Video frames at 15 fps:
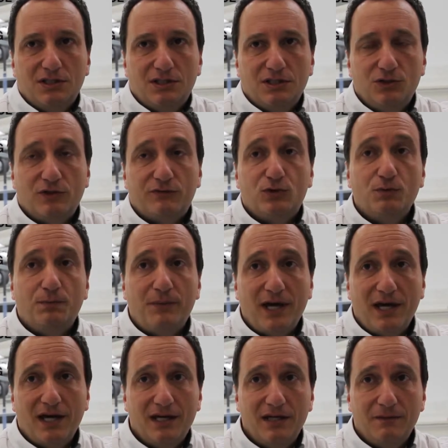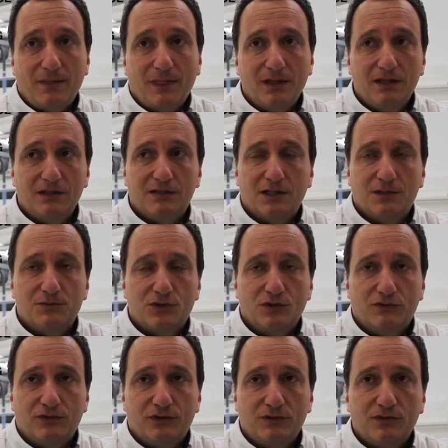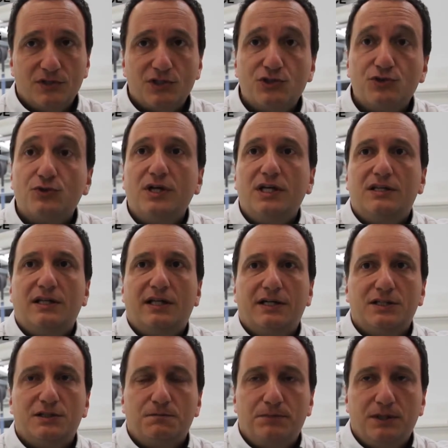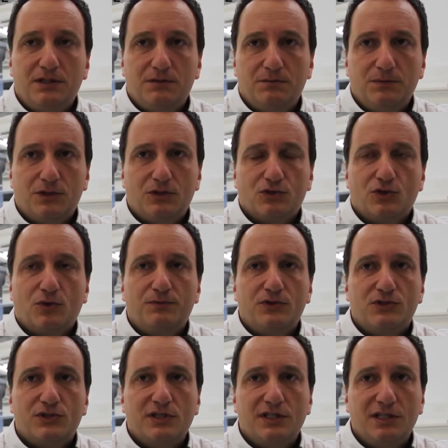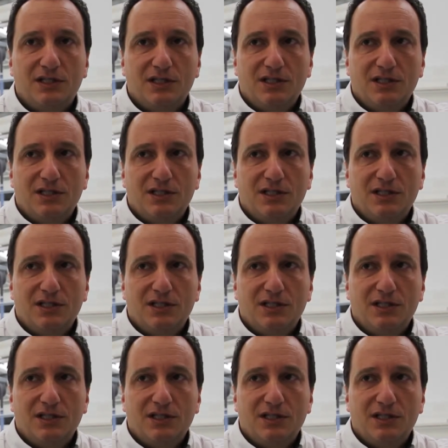you have to pay in terms of straight line speed, because obviously,